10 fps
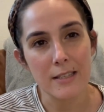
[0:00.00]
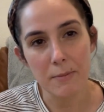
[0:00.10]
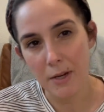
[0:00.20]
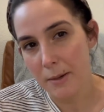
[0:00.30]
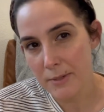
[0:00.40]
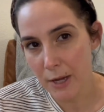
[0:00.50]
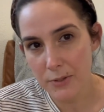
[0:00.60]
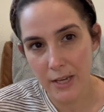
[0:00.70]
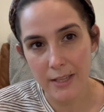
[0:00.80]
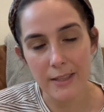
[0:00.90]
sometimes
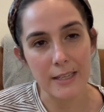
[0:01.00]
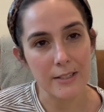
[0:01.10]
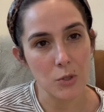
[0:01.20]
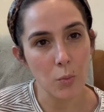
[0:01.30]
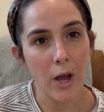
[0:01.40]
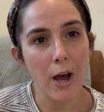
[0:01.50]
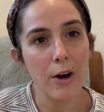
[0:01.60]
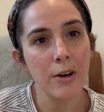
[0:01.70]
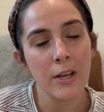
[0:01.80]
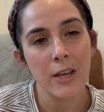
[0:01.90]
outside things as
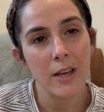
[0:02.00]
well.